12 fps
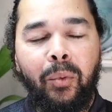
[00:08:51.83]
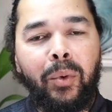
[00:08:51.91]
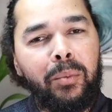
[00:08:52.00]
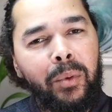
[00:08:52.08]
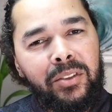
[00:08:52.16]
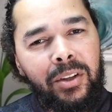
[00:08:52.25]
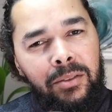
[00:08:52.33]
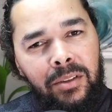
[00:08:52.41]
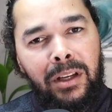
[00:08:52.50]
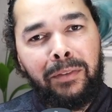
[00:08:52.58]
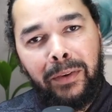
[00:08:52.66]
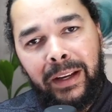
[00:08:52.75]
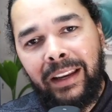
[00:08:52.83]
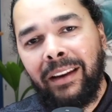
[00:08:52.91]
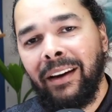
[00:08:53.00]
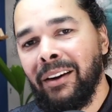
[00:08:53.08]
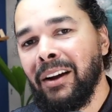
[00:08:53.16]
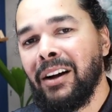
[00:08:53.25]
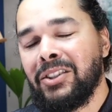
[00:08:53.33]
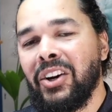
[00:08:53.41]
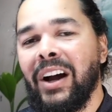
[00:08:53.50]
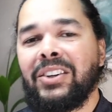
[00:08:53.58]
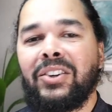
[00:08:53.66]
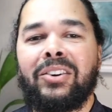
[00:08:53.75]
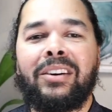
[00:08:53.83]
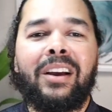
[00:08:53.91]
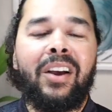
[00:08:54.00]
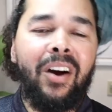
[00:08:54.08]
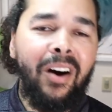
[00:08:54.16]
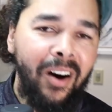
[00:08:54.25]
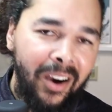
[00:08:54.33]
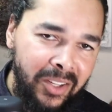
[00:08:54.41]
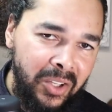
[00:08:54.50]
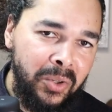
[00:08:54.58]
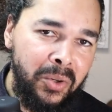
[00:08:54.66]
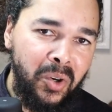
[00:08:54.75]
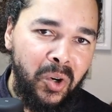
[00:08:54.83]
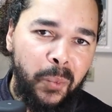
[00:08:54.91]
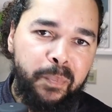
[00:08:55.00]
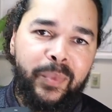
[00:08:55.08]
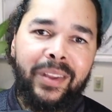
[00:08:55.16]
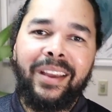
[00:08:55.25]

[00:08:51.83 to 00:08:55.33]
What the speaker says: When someone's looking for a heating and air contractor on Google